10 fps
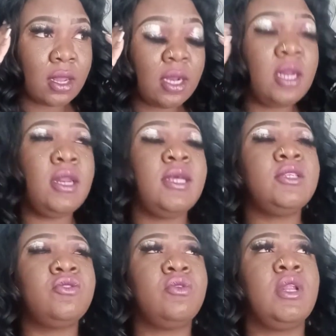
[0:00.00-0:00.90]

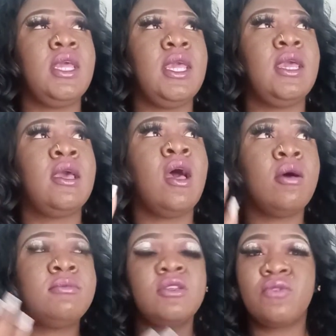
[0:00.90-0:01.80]
literally
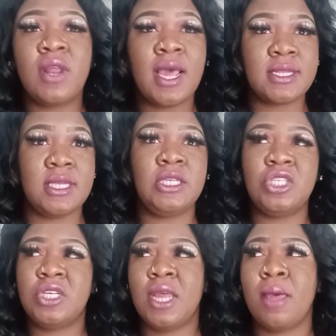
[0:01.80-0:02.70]
come to realization